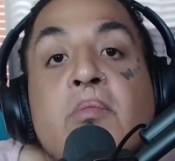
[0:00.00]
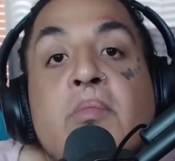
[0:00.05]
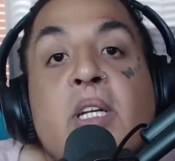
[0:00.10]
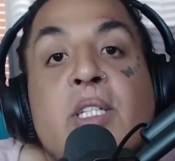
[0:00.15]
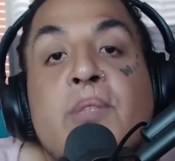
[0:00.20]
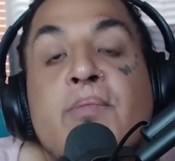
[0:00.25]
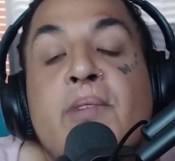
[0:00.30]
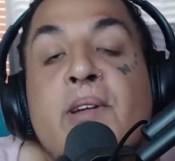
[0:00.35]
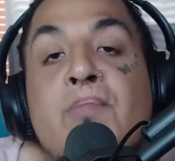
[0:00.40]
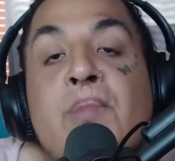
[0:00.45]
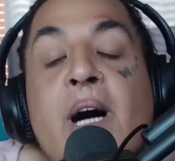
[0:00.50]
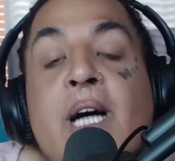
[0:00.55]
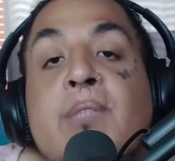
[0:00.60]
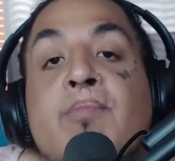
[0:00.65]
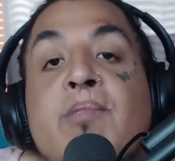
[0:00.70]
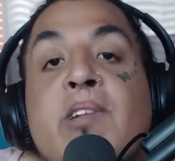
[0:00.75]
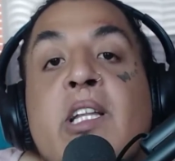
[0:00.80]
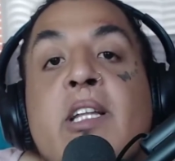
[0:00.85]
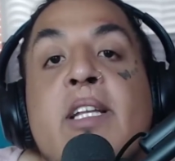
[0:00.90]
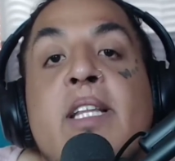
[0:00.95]
There's a big
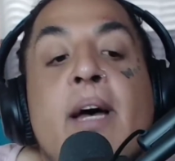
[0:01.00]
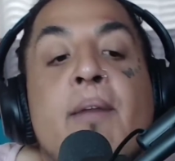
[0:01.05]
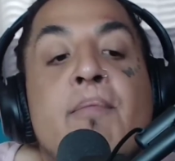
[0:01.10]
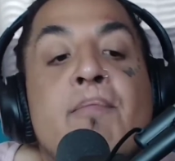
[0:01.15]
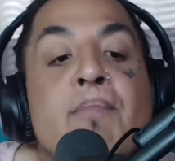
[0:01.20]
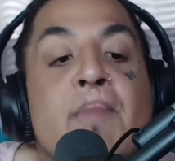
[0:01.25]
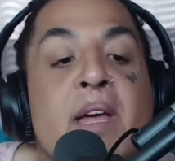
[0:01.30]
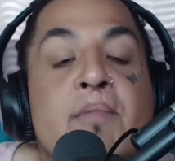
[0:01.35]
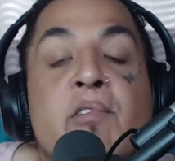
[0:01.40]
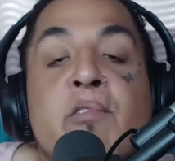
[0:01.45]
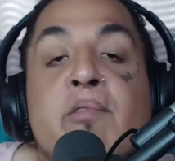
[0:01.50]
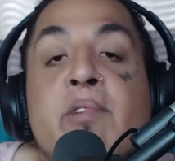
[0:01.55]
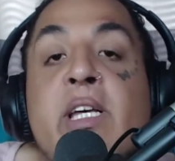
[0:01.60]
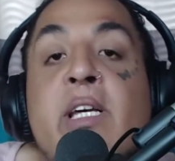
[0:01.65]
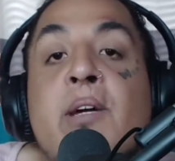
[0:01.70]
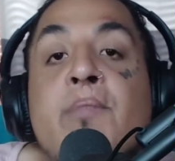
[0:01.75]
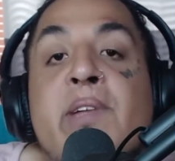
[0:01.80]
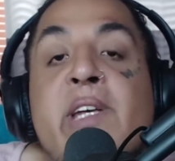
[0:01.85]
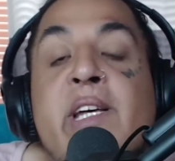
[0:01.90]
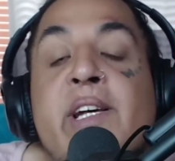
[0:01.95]
possibility that maybe we
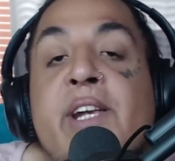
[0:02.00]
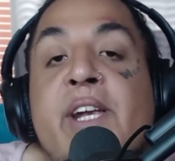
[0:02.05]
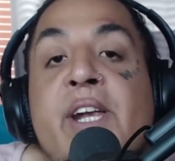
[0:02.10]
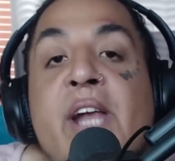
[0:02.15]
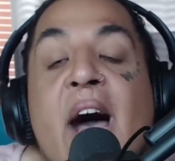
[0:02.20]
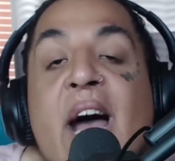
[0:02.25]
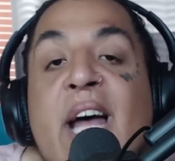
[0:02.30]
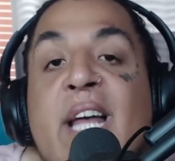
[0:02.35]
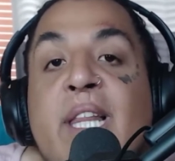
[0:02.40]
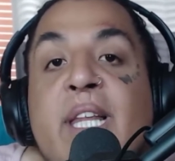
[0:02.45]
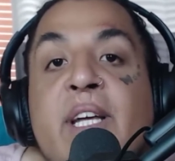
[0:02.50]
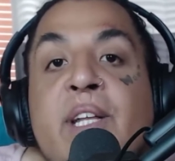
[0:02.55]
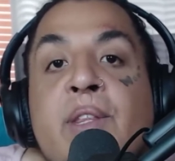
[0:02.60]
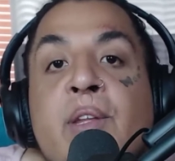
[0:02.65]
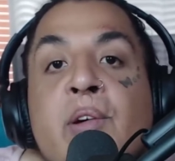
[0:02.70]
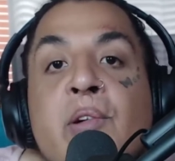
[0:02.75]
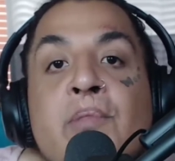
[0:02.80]
could be in an island,